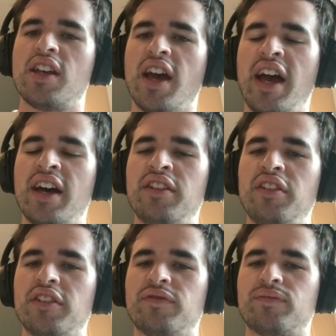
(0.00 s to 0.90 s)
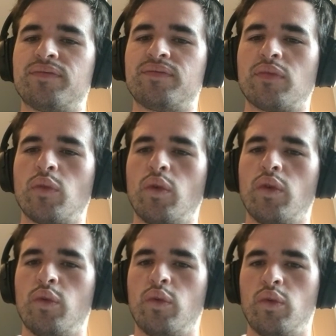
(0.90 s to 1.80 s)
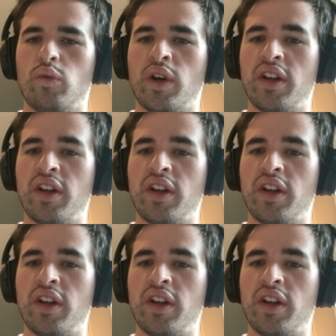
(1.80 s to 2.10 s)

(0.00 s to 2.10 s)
And one